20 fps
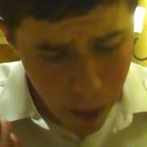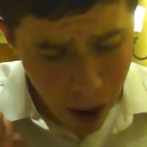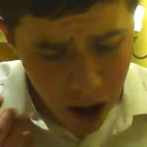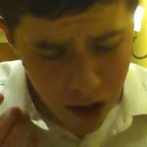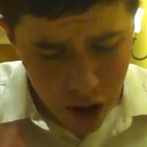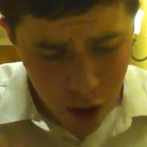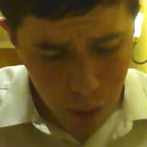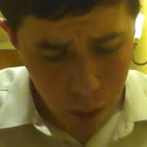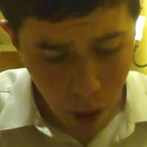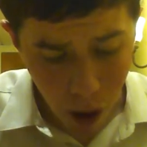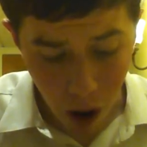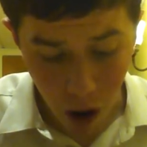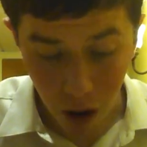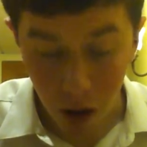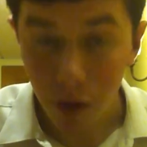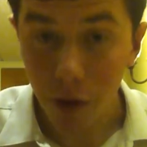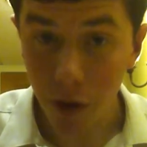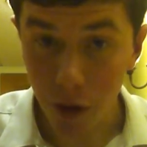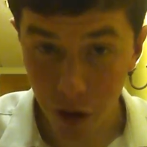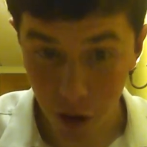Apostle
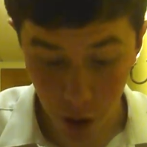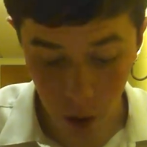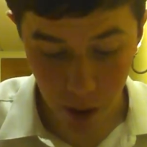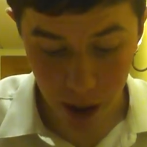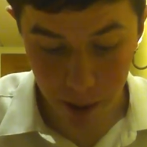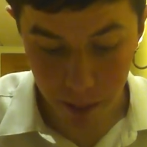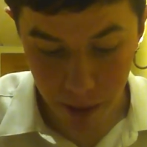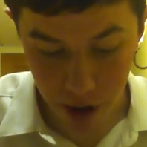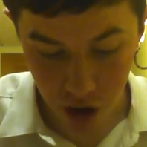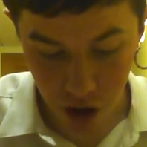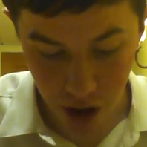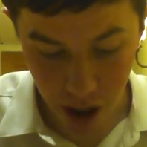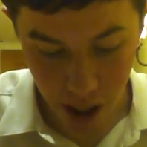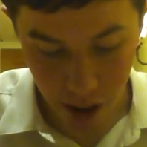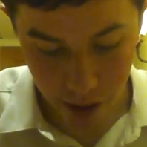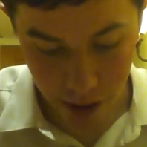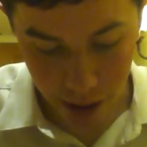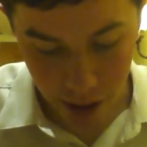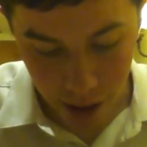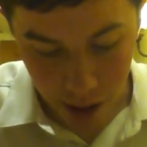Paul, the great
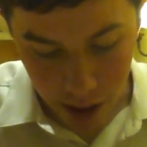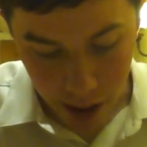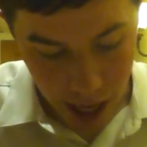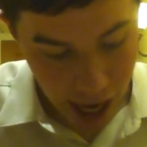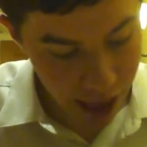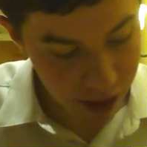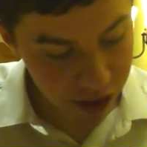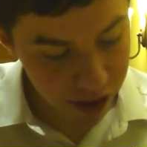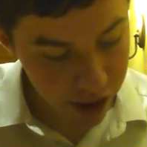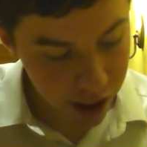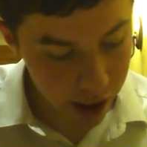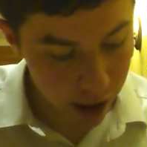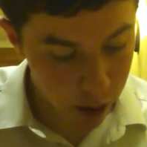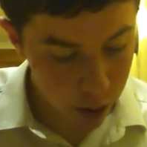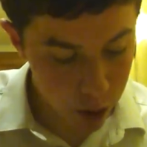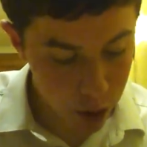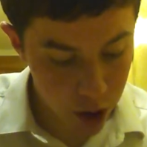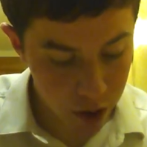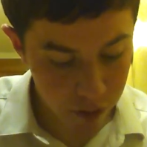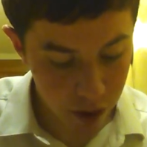missionary and
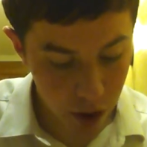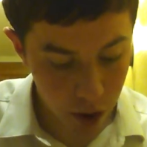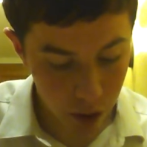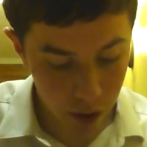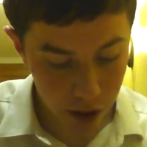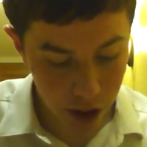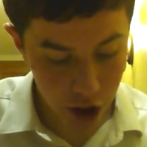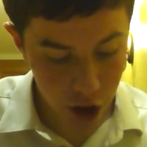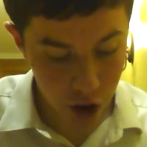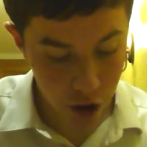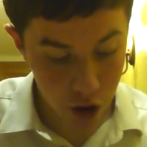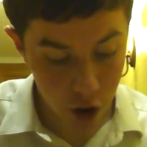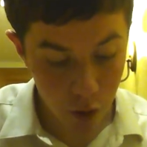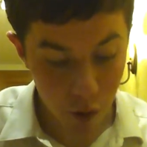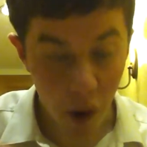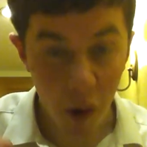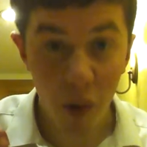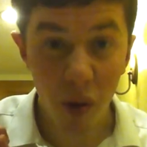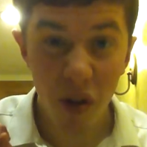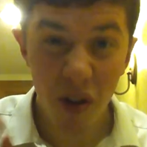theologian of the early
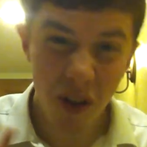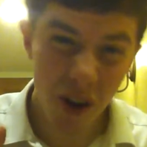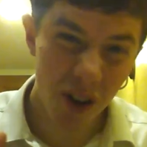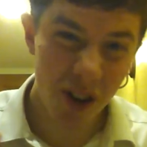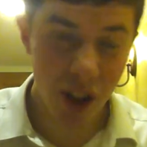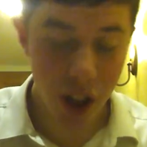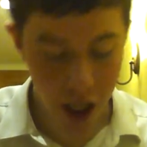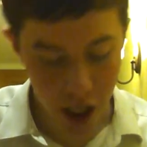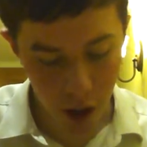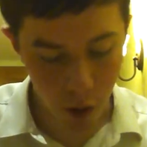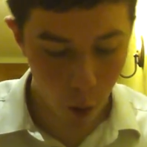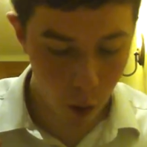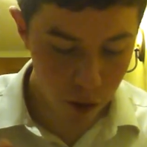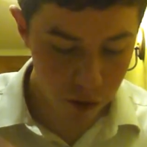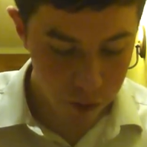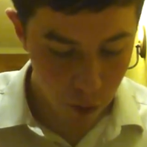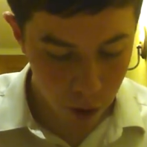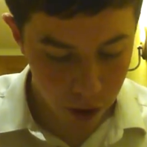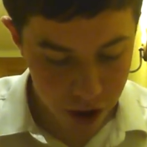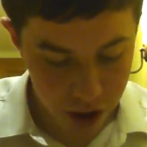church, wrote 13
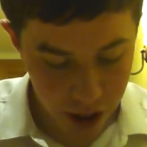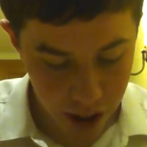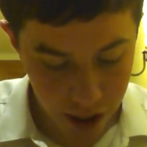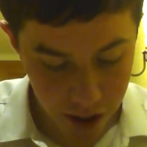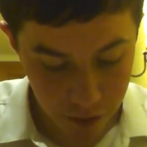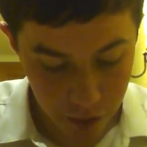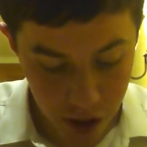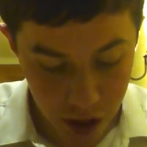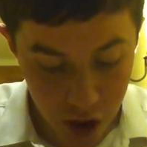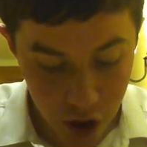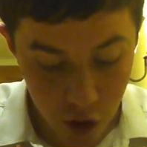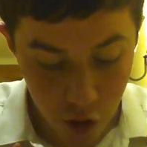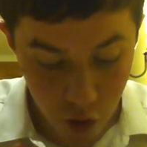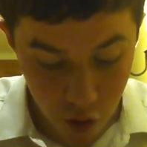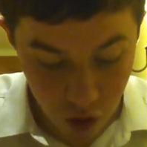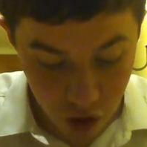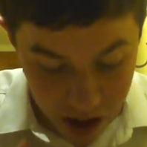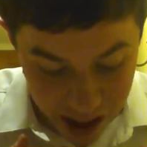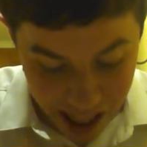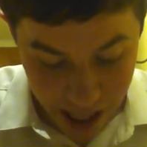or 14 of these
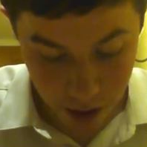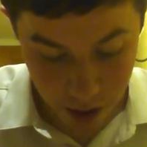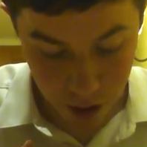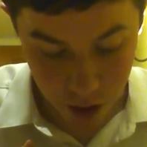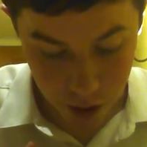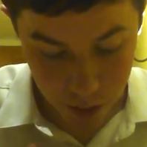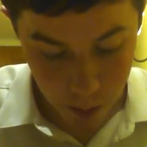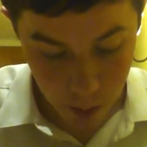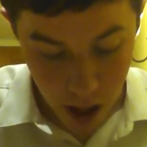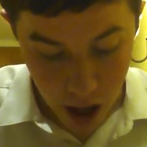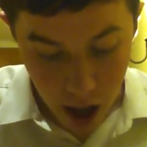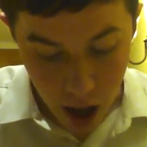letters.